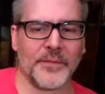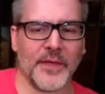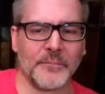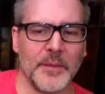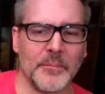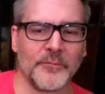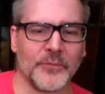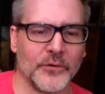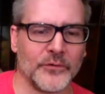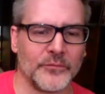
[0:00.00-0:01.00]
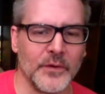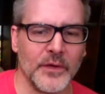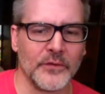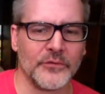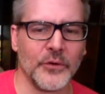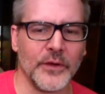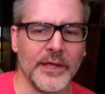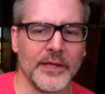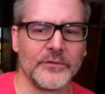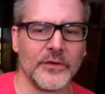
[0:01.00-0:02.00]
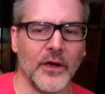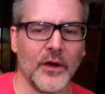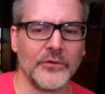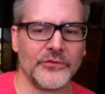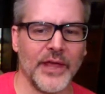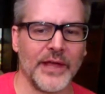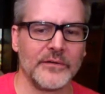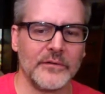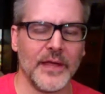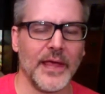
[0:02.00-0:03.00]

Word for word: thank people for tuning into our channel.